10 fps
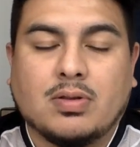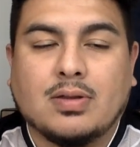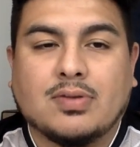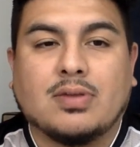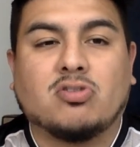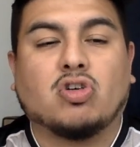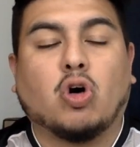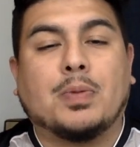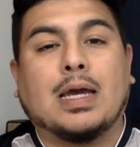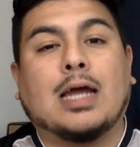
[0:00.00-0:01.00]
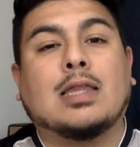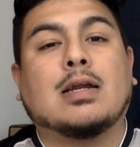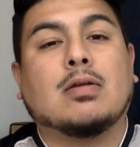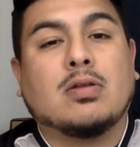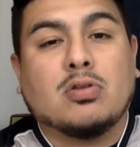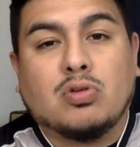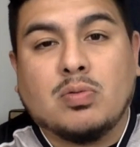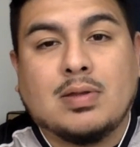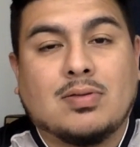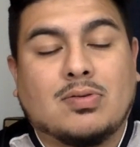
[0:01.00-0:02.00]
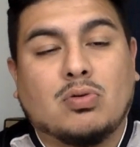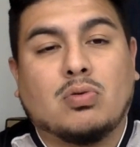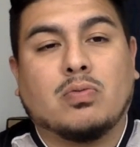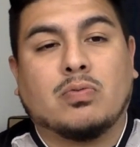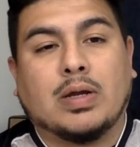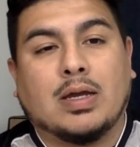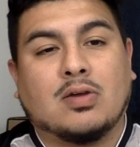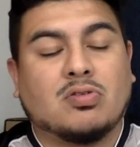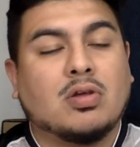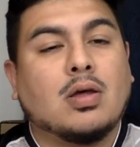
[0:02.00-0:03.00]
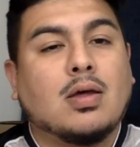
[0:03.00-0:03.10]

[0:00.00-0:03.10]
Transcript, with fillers: Dustin Jacoby ended up doing to Reyes.